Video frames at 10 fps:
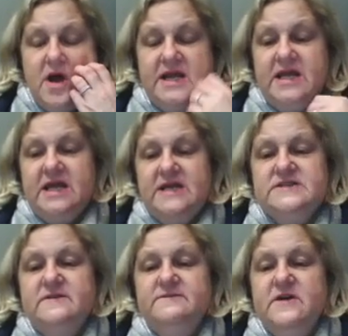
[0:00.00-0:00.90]
is
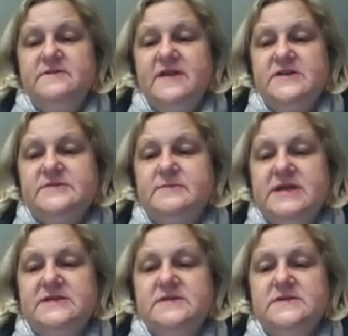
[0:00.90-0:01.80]
5,000
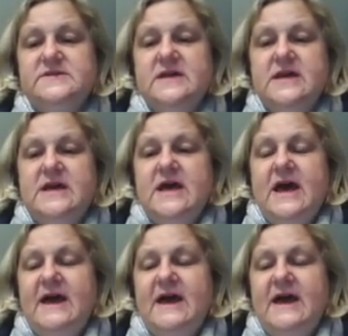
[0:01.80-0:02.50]
metres and